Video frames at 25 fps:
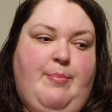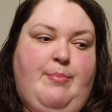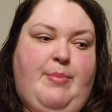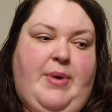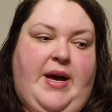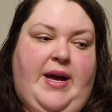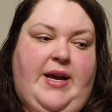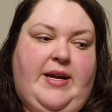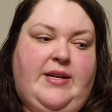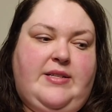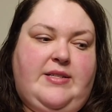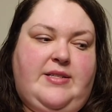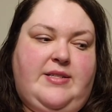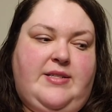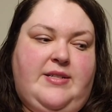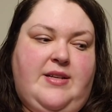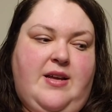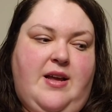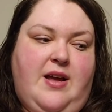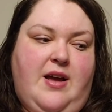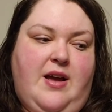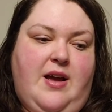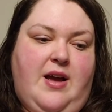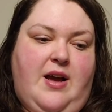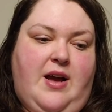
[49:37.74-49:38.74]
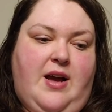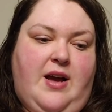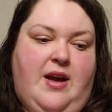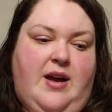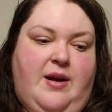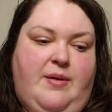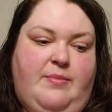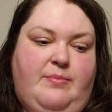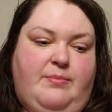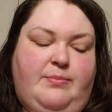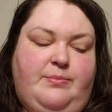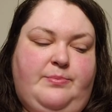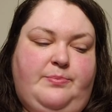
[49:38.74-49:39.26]
but
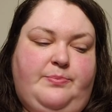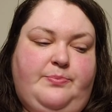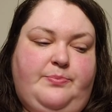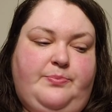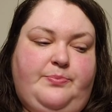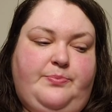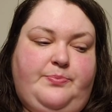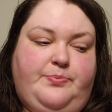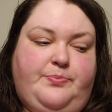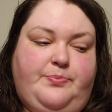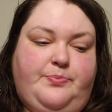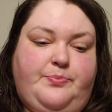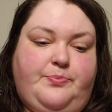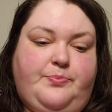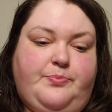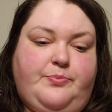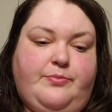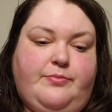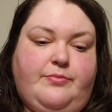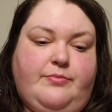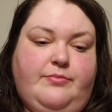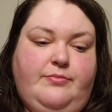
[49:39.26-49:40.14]
um,